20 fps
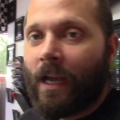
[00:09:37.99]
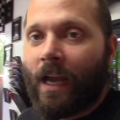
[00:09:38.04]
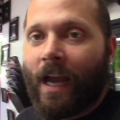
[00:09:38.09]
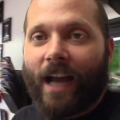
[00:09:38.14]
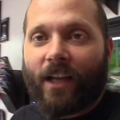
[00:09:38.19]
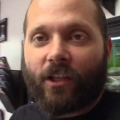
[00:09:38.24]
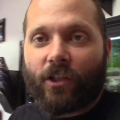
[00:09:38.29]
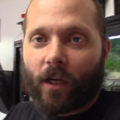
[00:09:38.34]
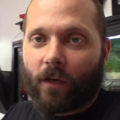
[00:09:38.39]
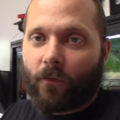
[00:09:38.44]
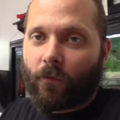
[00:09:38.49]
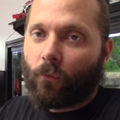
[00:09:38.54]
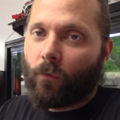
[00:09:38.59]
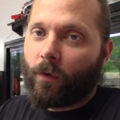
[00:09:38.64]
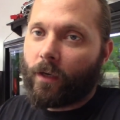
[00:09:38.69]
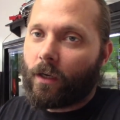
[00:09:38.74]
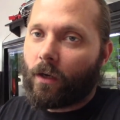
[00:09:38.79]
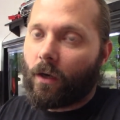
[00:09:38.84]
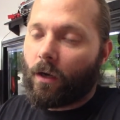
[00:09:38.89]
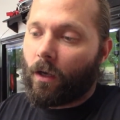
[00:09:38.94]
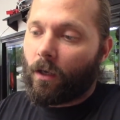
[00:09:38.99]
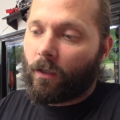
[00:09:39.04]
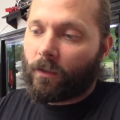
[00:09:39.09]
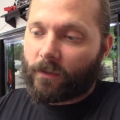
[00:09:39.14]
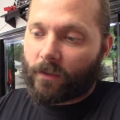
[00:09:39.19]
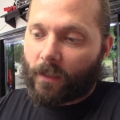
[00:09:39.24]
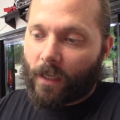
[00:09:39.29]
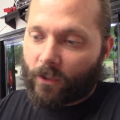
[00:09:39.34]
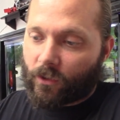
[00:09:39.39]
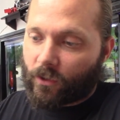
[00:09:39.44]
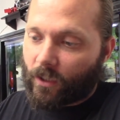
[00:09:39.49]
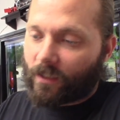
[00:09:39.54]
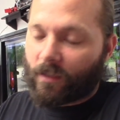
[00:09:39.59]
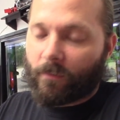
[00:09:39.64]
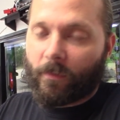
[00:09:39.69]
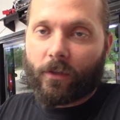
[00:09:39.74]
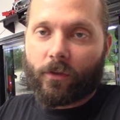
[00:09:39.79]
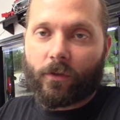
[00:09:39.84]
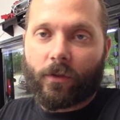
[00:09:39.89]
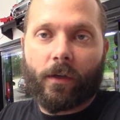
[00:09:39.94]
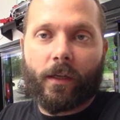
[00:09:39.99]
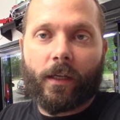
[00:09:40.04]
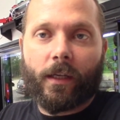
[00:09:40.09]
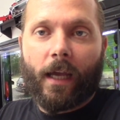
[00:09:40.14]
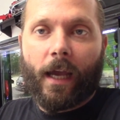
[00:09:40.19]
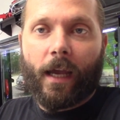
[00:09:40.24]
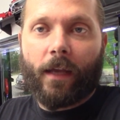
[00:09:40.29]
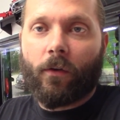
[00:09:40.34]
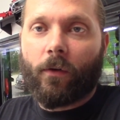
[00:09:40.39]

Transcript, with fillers: I checked for recalls. I checked to make sure he had